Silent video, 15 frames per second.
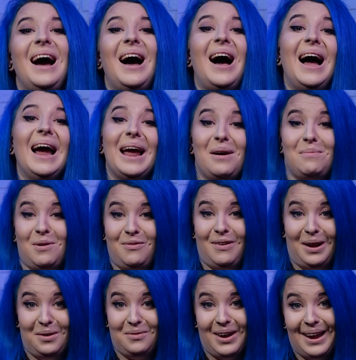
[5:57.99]
I am a
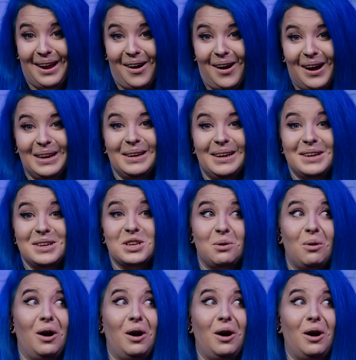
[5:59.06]
fan of AI, and so